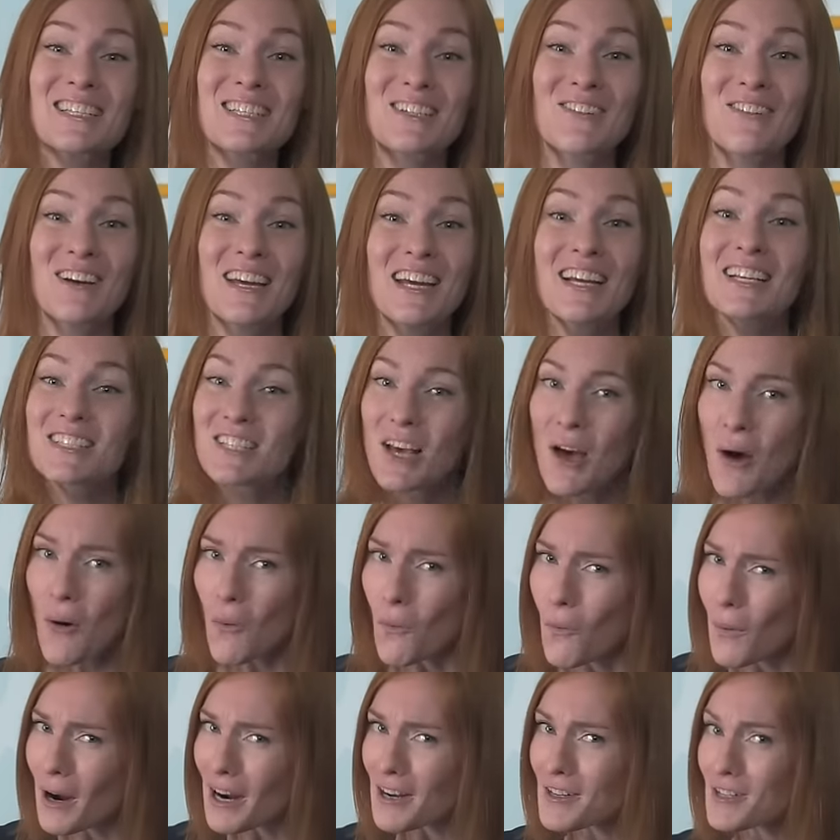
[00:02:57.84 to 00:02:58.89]
Squeaks.
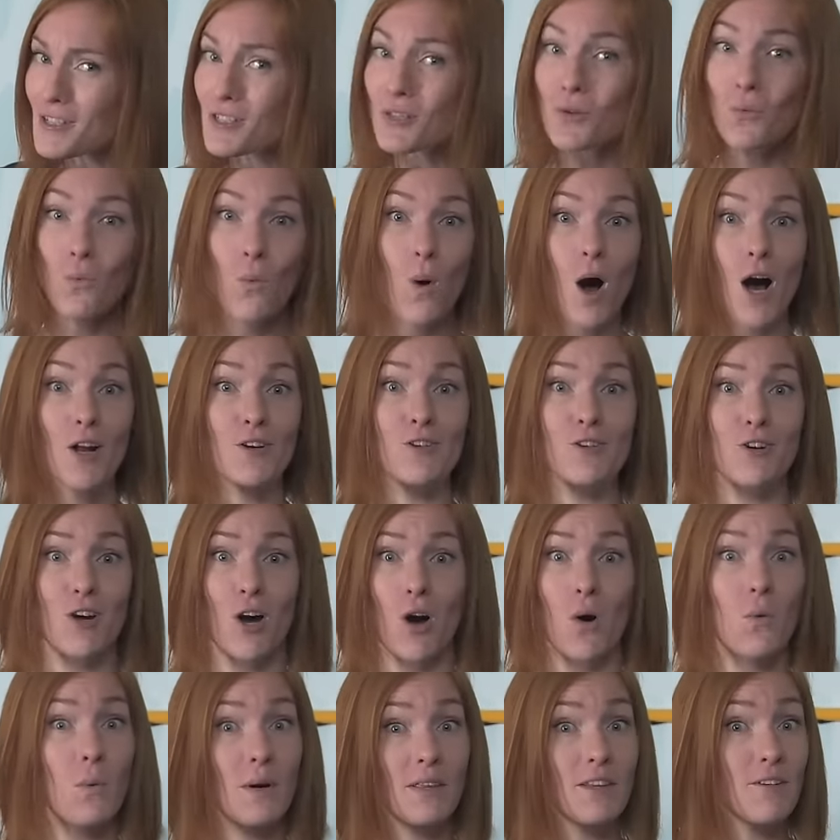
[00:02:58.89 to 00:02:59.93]
Where does the water
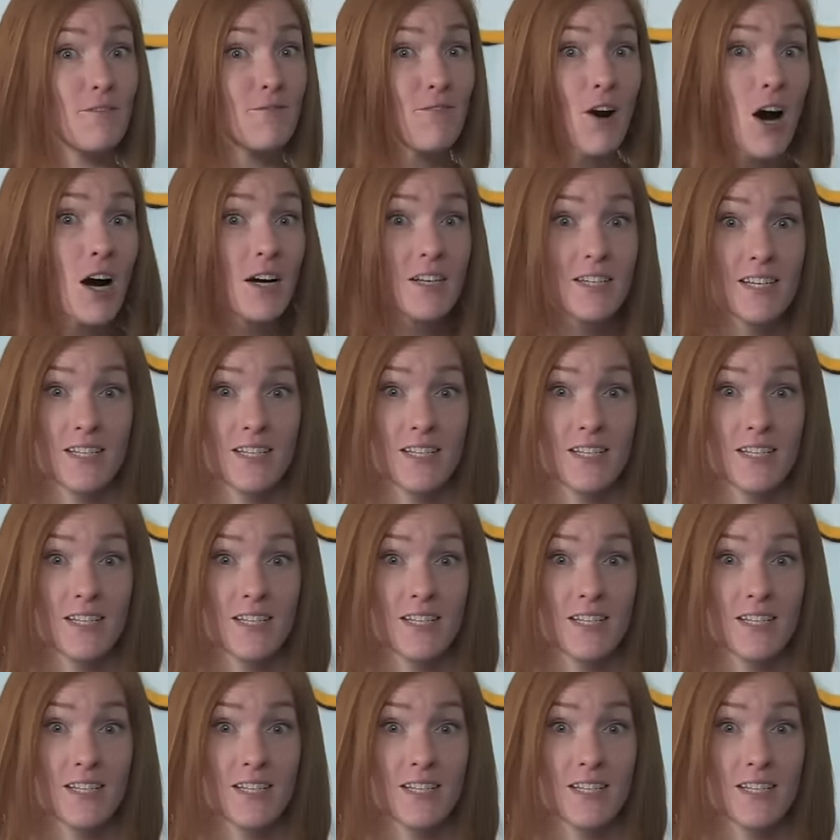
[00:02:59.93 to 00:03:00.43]
go when the fog